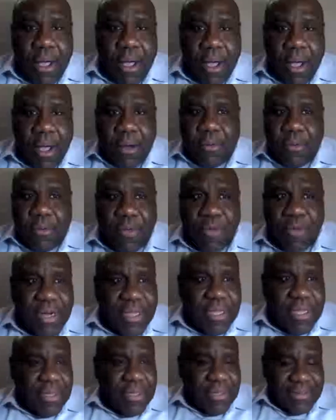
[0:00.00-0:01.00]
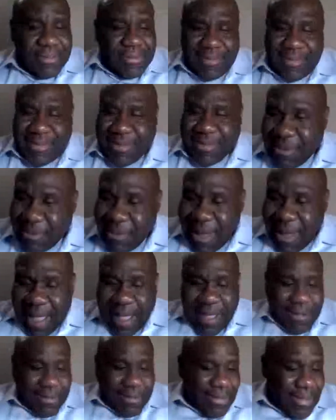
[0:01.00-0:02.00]
Oh, really?
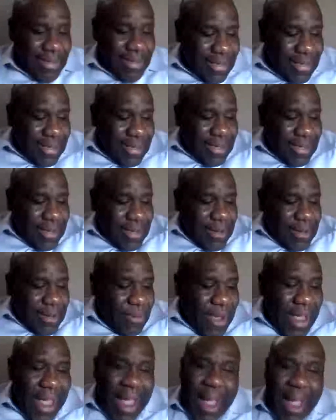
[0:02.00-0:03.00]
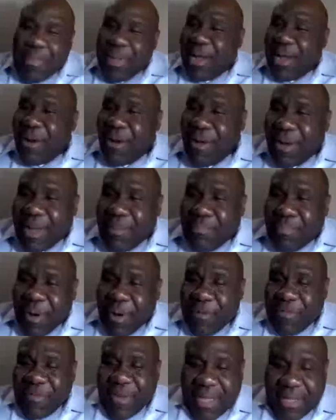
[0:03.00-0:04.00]
Wow. Well, happy early
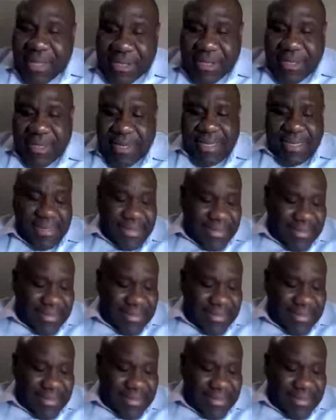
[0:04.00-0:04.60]
birthday to you.